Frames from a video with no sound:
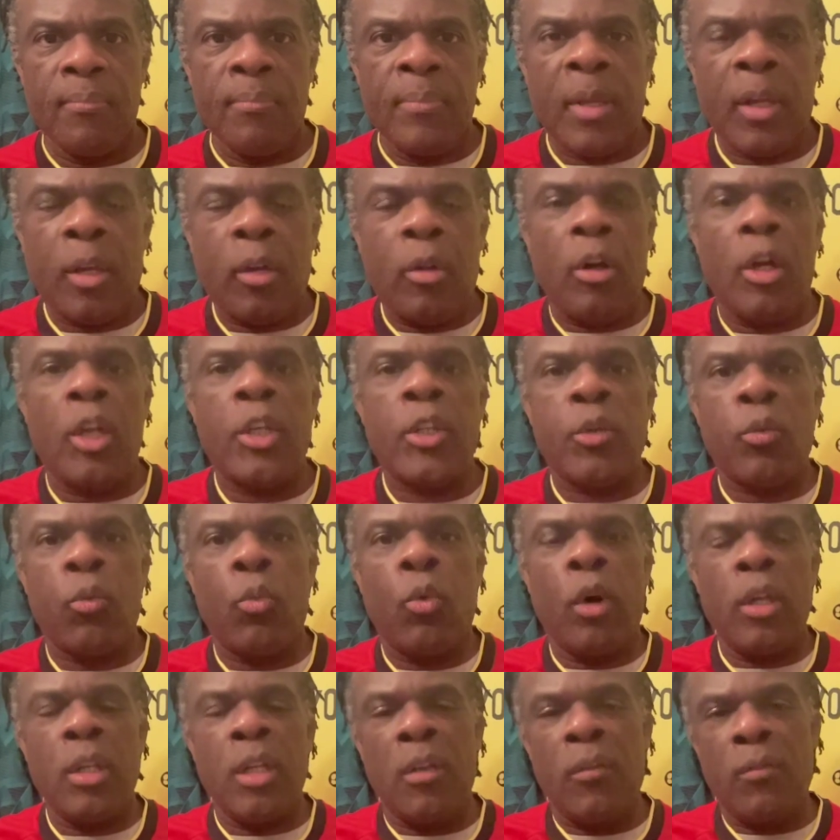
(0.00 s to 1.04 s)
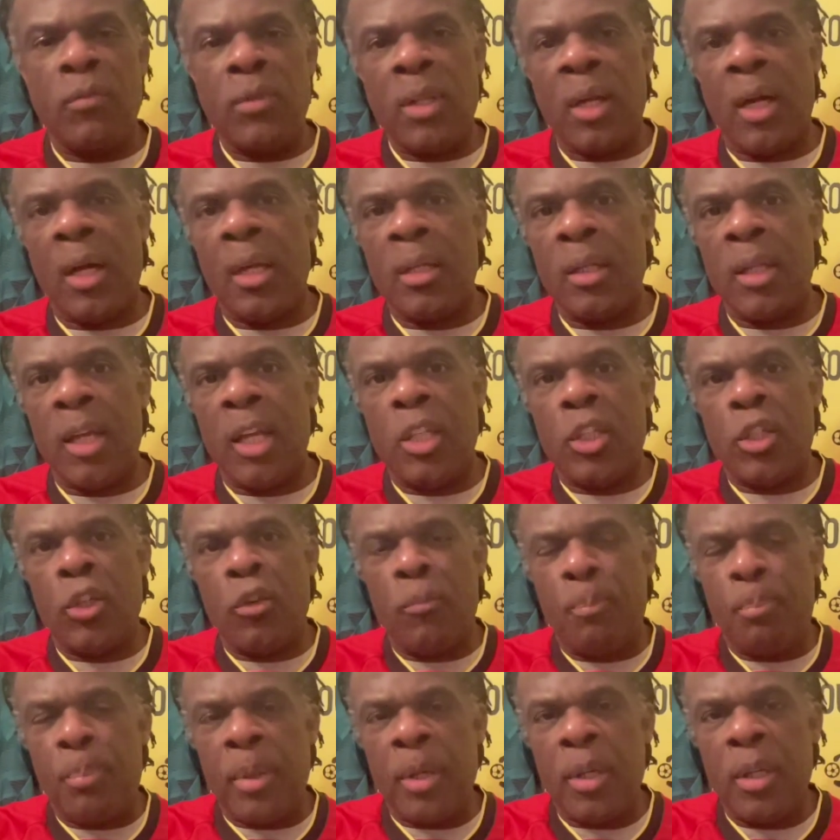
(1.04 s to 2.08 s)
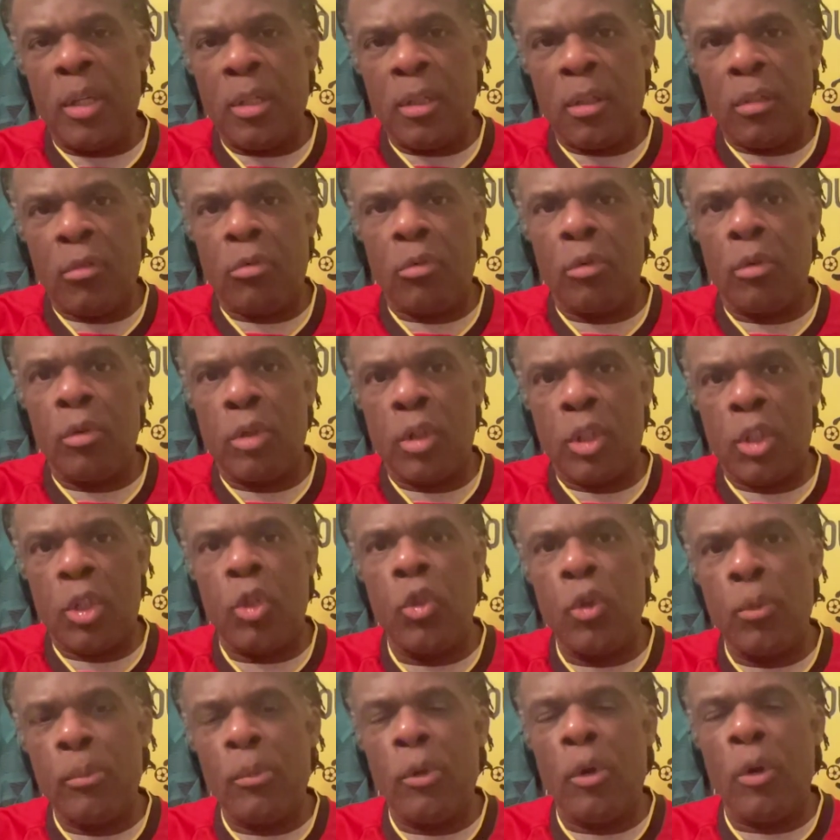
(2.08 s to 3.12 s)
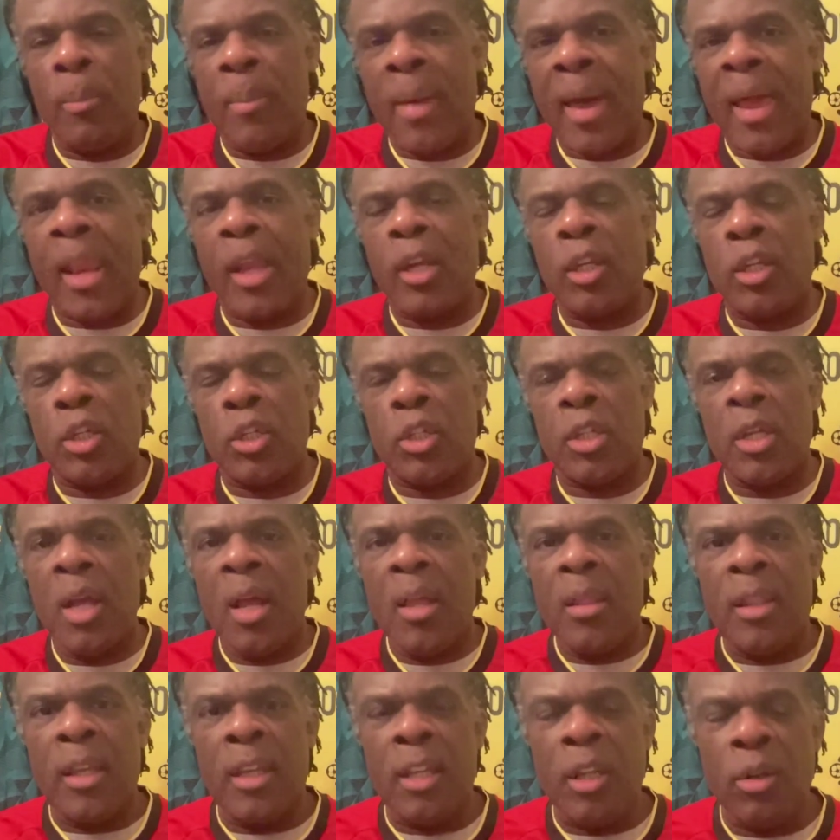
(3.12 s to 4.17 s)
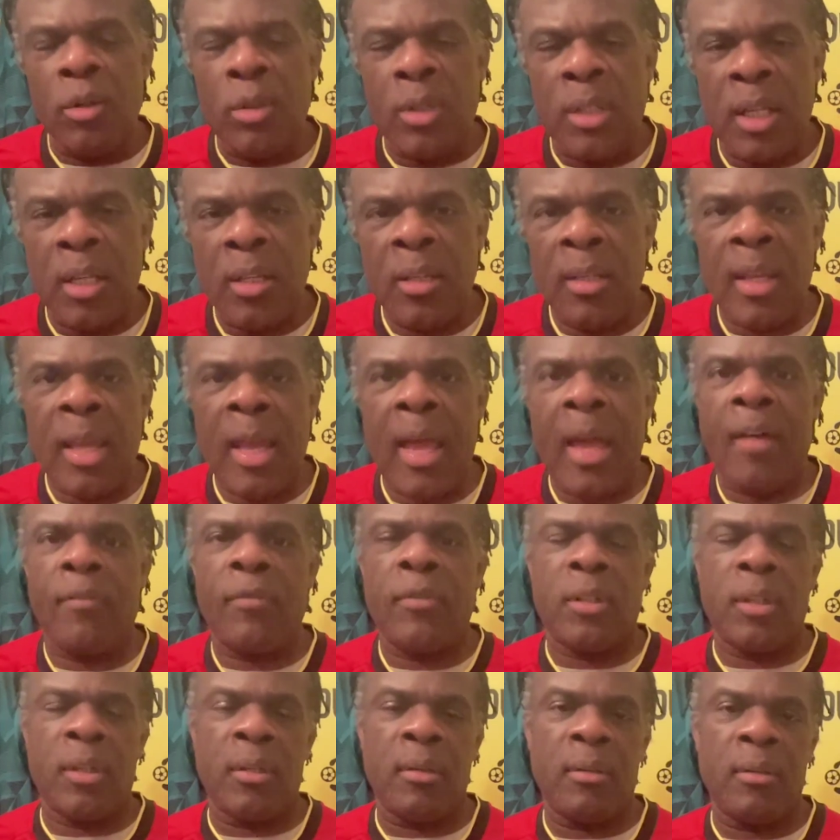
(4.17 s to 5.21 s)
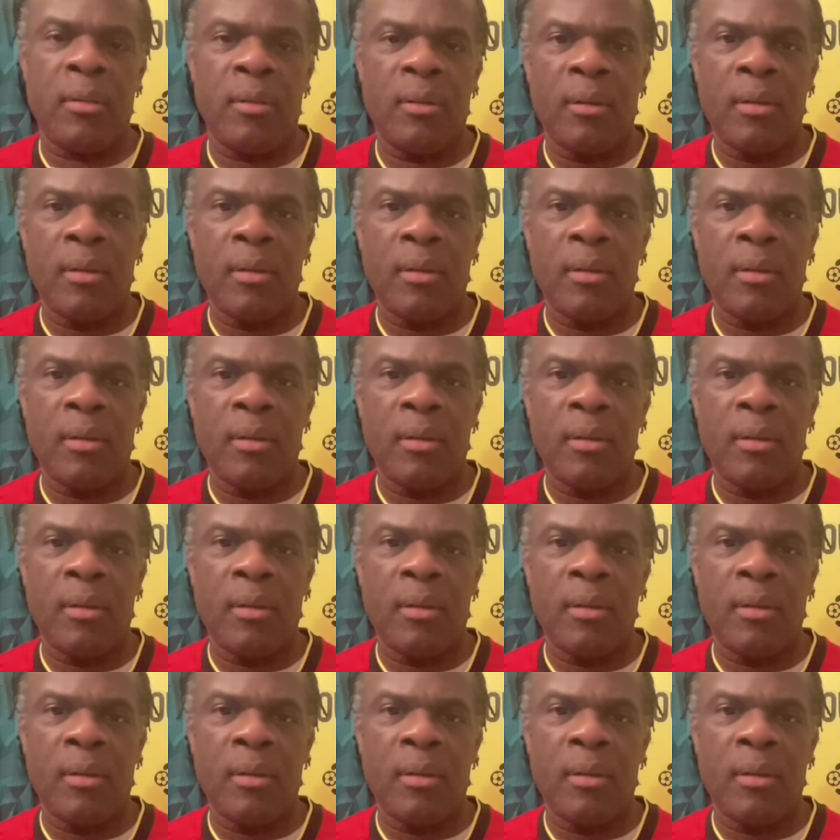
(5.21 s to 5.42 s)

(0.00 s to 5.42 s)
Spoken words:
Because what you've done is you've burned through 2 more managers that you didn't have to.